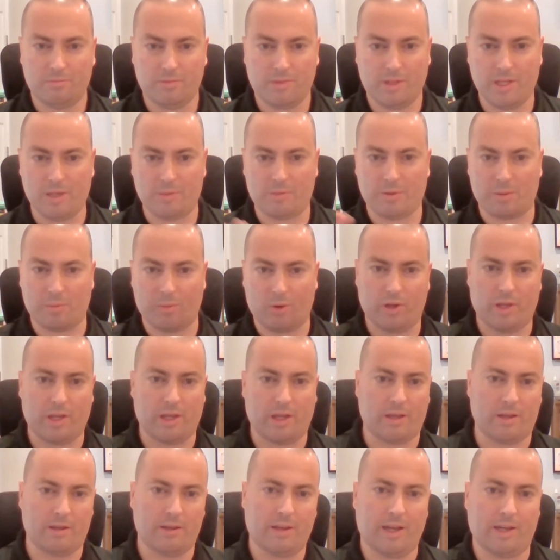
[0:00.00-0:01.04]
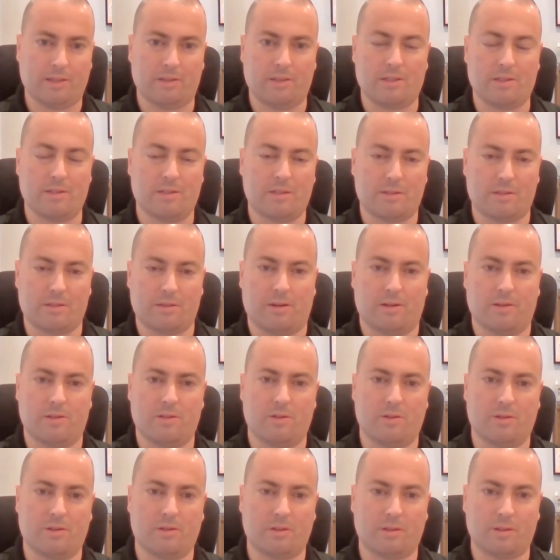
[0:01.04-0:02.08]
keep it murky at least as long as
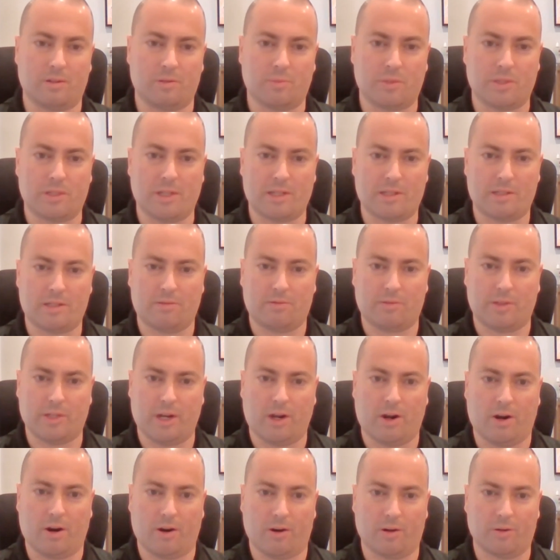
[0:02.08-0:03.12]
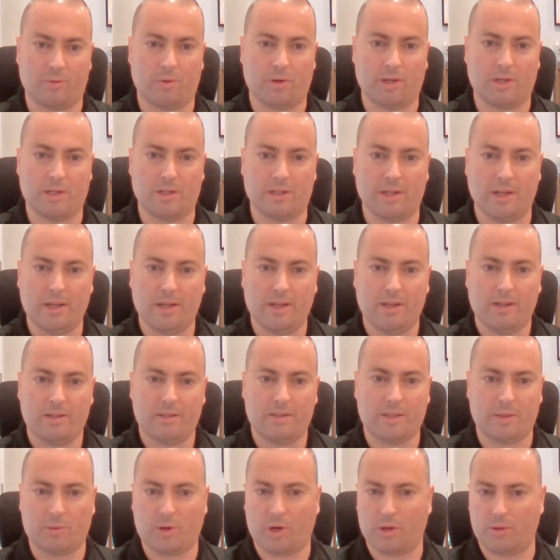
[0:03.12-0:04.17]
you could, but that's definitely hard when
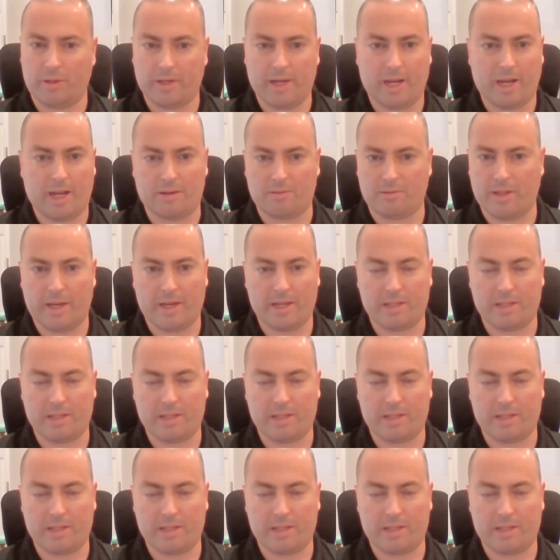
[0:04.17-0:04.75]
they probably have,